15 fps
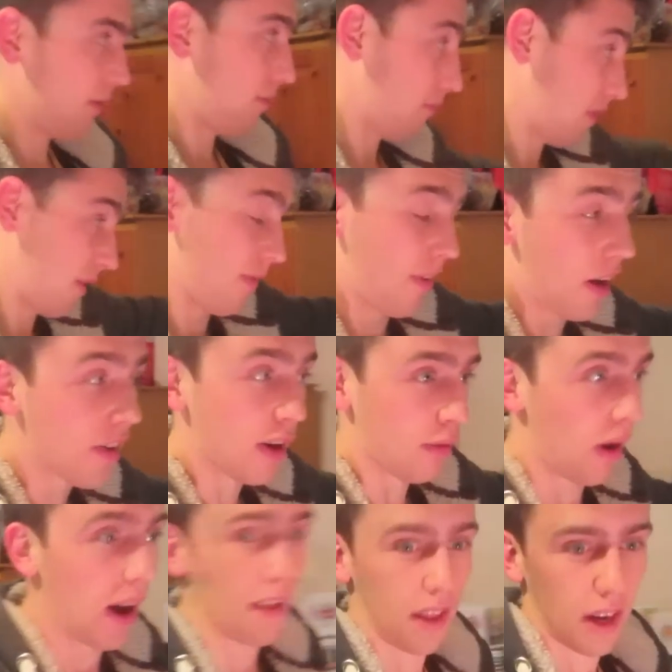It's very
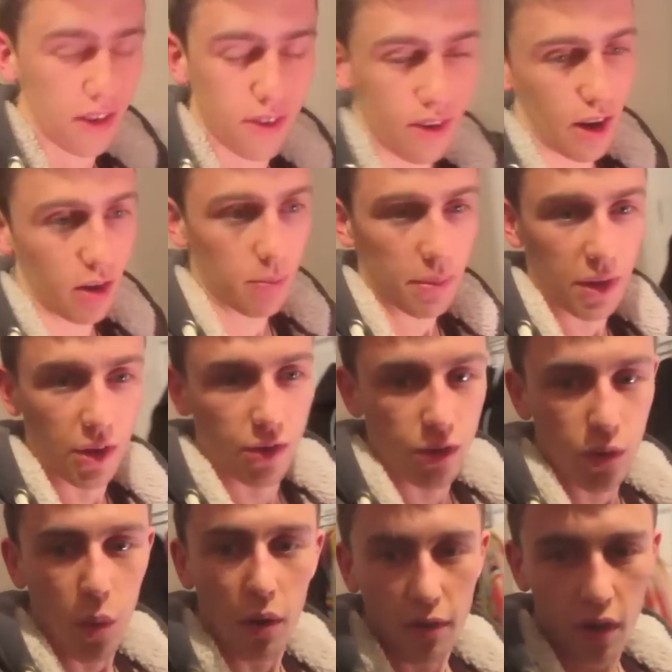rare that I stay up beyond
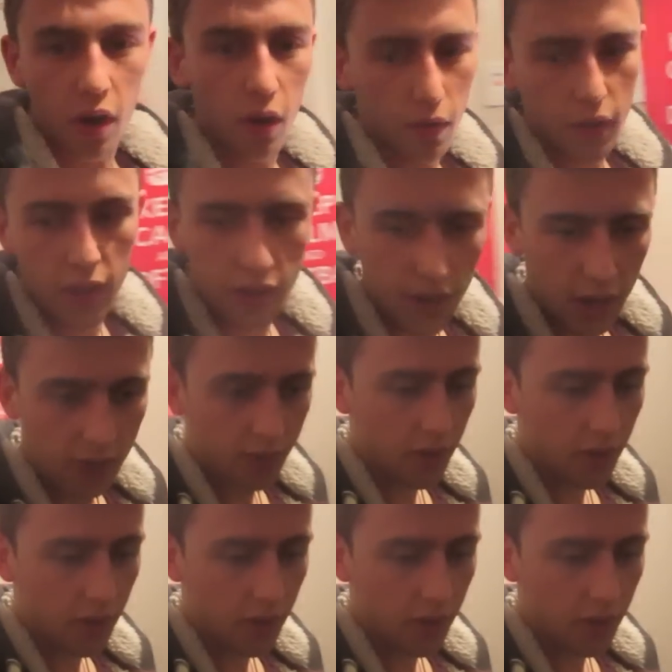12 o'clock these days.